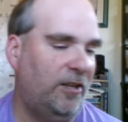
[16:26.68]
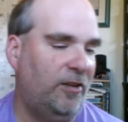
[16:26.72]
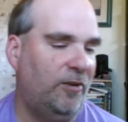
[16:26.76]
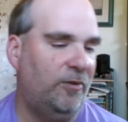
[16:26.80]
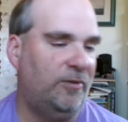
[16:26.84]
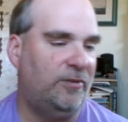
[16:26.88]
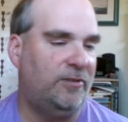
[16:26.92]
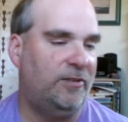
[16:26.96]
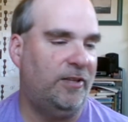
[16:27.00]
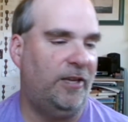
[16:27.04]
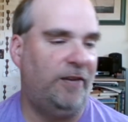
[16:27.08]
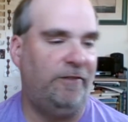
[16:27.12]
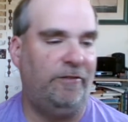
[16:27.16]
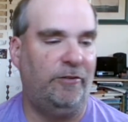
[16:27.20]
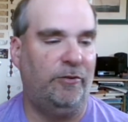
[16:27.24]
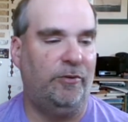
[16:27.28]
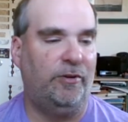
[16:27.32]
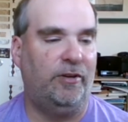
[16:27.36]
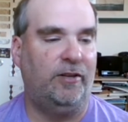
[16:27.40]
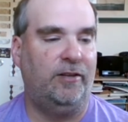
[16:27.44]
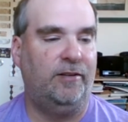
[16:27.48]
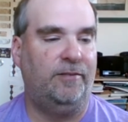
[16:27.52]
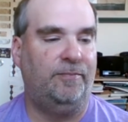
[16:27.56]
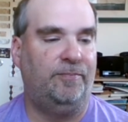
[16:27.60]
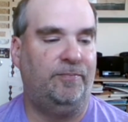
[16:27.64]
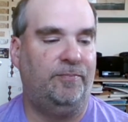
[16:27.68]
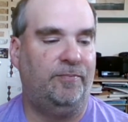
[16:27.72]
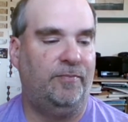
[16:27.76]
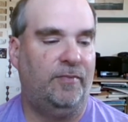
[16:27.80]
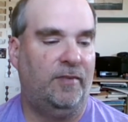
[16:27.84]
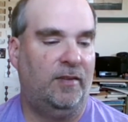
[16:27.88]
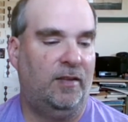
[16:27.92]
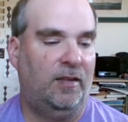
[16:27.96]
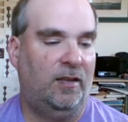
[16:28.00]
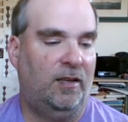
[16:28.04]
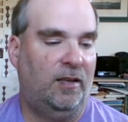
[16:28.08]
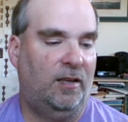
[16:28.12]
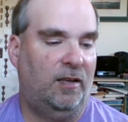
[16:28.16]
by uh,
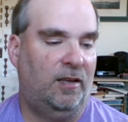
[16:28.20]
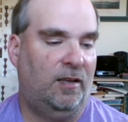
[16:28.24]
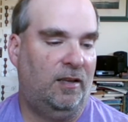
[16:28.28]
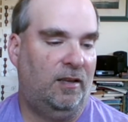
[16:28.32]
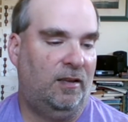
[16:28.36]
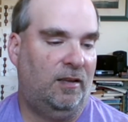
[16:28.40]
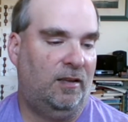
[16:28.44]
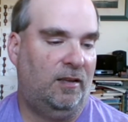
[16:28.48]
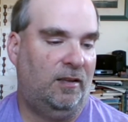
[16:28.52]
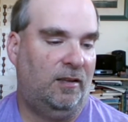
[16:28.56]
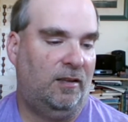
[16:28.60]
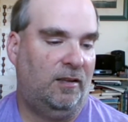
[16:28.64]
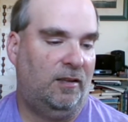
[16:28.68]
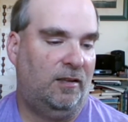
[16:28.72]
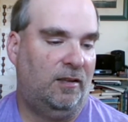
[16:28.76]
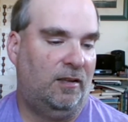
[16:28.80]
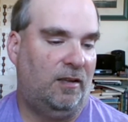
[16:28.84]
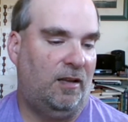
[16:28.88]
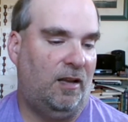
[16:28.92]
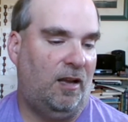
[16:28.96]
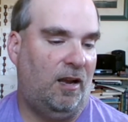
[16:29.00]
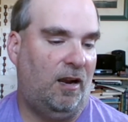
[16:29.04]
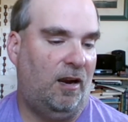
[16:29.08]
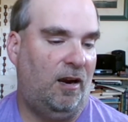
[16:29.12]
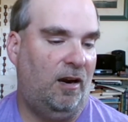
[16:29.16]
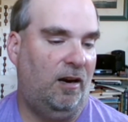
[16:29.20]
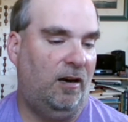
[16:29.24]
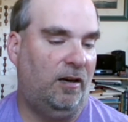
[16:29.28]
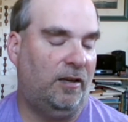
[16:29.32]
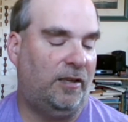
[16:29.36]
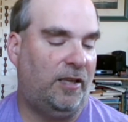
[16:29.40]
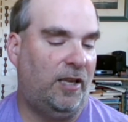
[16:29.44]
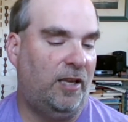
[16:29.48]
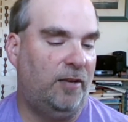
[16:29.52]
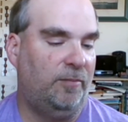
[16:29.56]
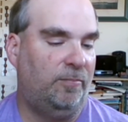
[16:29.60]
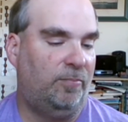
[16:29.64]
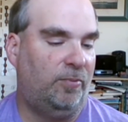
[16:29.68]
blind tag.
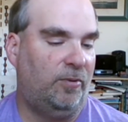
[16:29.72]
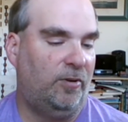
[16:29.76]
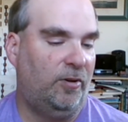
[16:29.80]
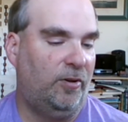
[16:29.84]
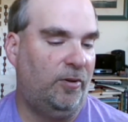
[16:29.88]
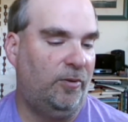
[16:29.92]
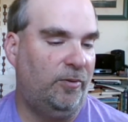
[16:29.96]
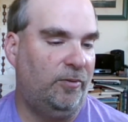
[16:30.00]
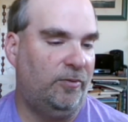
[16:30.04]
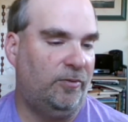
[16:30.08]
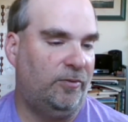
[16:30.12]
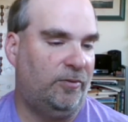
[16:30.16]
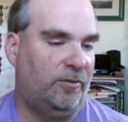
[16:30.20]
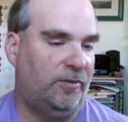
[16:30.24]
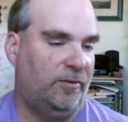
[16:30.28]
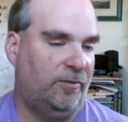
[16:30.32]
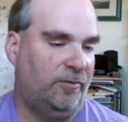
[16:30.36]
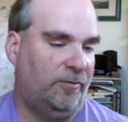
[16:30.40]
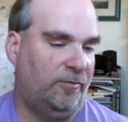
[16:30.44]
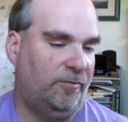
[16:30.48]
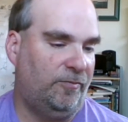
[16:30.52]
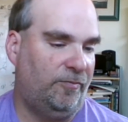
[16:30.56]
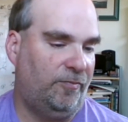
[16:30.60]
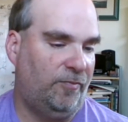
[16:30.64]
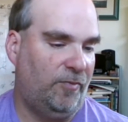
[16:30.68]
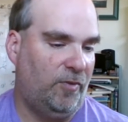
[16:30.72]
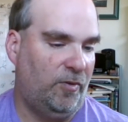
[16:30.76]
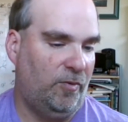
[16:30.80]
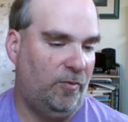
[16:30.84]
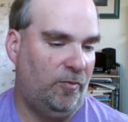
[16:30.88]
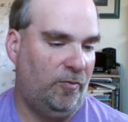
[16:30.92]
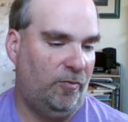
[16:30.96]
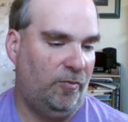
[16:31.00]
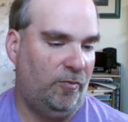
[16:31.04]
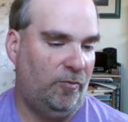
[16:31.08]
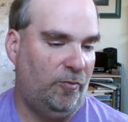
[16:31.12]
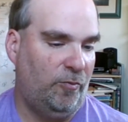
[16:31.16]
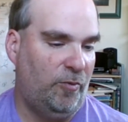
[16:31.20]
Uh, there was
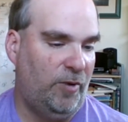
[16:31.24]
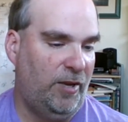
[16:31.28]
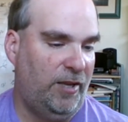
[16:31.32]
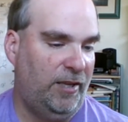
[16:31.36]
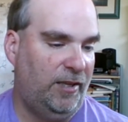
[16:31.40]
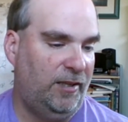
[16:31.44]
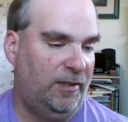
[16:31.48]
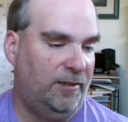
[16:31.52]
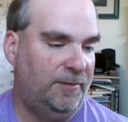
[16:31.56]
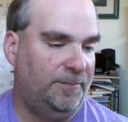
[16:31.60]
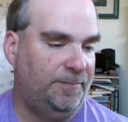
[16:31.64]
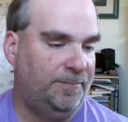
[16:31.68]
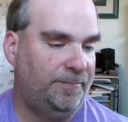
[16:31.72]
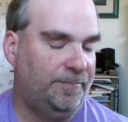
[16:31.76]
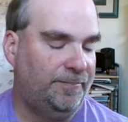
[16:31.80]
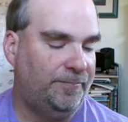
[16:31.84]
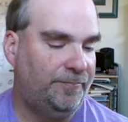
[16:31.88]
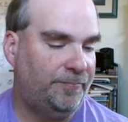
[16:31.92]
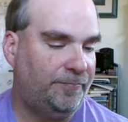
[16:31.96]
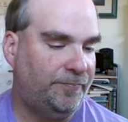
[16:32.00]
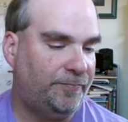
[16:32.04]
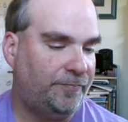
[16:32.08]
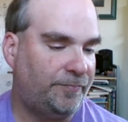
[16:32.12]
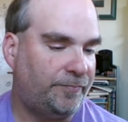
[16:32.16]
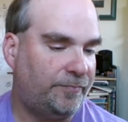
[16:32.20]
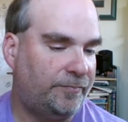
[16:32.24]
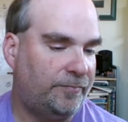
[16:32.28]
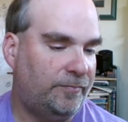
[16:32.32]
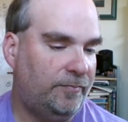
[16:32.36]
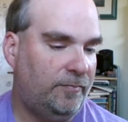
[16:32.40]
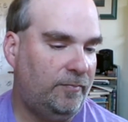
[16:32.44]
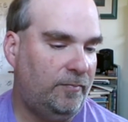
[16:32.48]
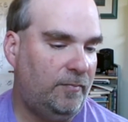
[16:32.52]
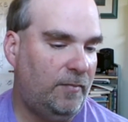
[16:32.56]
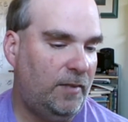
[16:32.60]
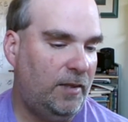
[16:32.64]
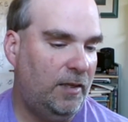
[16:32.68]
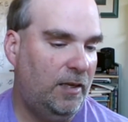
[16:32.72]
no draping DDT. They
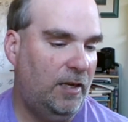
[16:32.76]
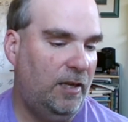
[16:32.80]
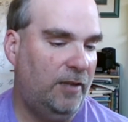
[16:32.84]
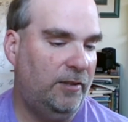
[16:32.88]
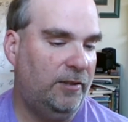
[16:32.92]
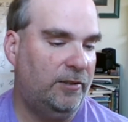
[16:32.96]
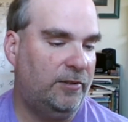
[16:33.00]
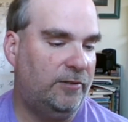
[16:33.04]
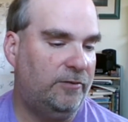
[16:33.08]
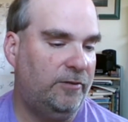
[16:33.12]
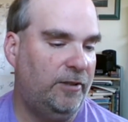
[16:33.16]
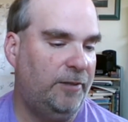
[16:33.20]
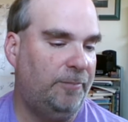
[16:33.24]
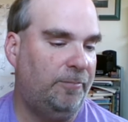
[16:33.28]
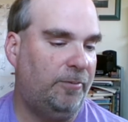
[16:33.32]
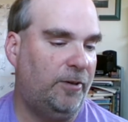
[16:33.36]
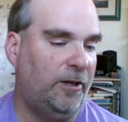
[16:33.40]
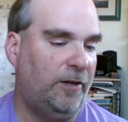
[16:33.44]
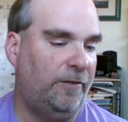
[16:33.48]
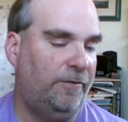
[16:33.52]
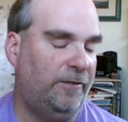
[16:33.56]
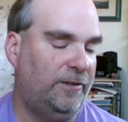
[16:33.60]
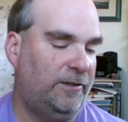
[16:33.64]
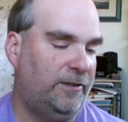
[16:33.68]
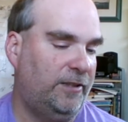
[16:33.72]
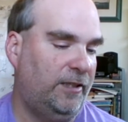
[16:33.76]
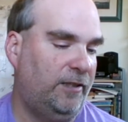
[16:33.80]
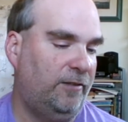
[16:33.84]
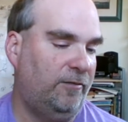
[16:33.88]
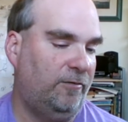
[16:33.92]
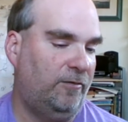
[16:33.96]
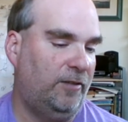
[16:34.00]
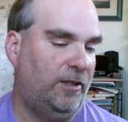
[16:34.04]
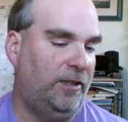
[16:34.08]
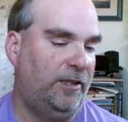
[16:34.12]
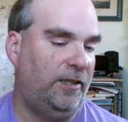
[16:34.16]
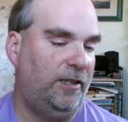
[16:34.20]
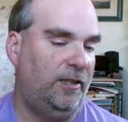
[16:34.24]
counted that.
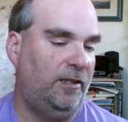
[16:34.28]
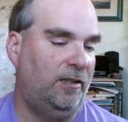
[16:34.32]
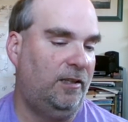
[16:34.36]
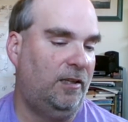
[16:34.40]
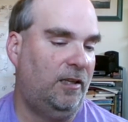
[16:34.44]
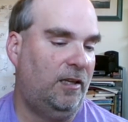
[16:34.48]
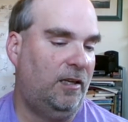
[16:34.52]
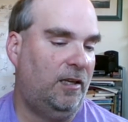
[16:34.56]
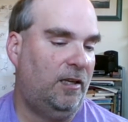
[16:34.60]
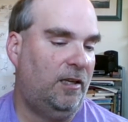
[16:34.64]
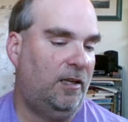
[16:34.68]
Eventually,